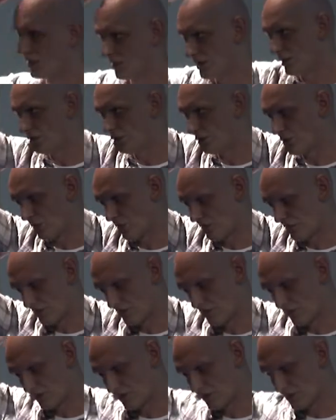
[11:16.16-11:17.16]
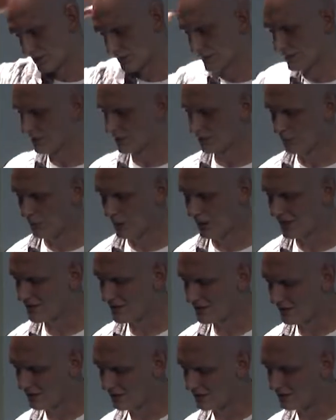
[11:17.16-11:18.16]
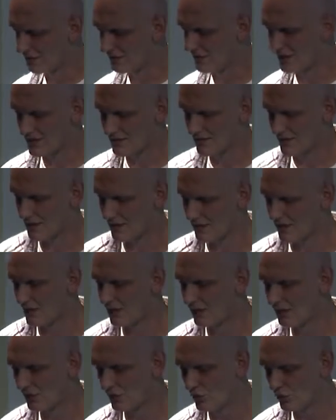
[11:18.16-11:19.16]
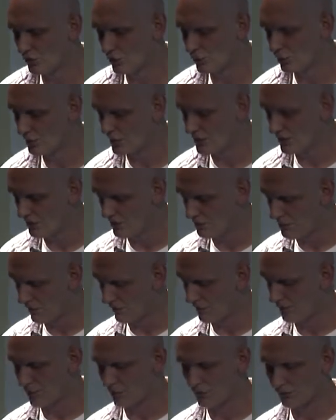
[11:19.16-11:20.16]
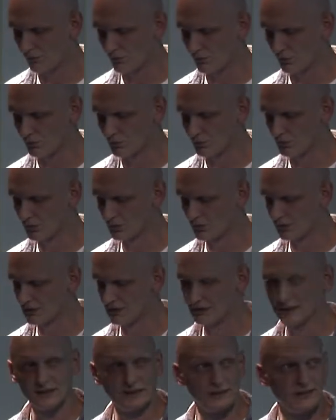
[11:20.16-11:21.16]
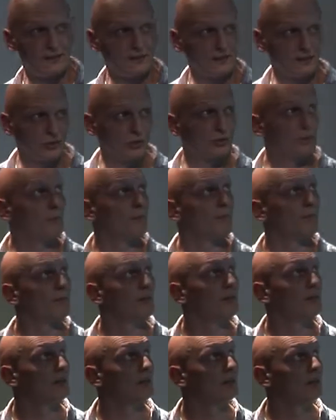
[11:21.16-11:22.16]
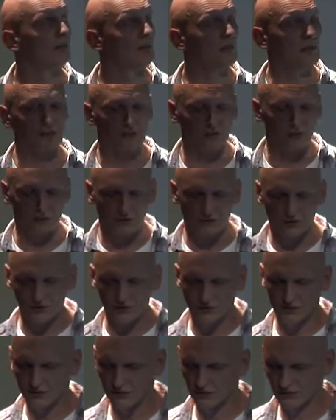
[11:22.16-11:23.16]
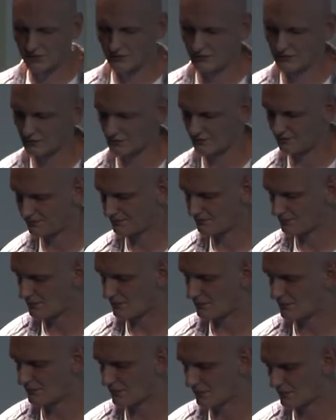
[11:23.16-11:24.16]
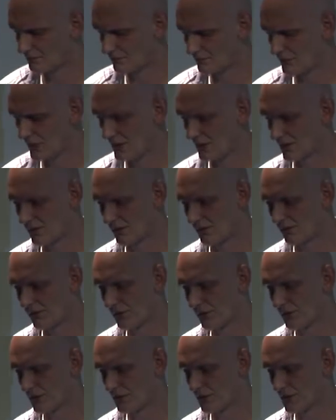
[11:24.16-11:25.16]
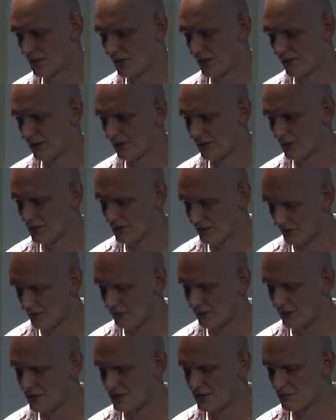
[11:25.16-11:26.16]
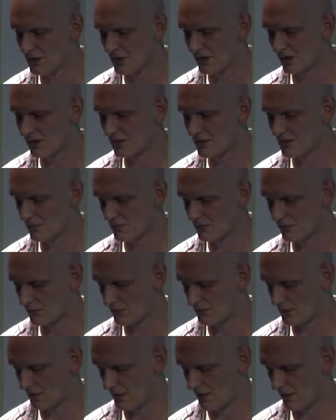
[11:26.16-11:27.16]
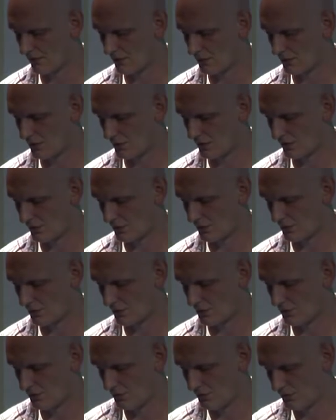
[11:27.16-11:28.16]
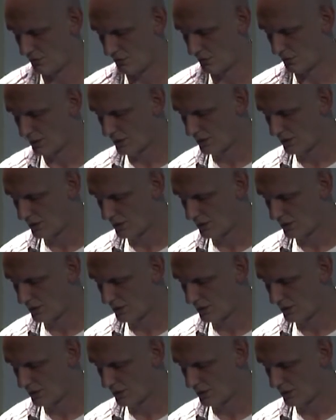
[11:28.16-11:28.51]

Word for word: into it. So basically, it doesn't have anything to do with the buffer overflows. So this is the first a uh, first defen defensive mechanism I would like to introduce.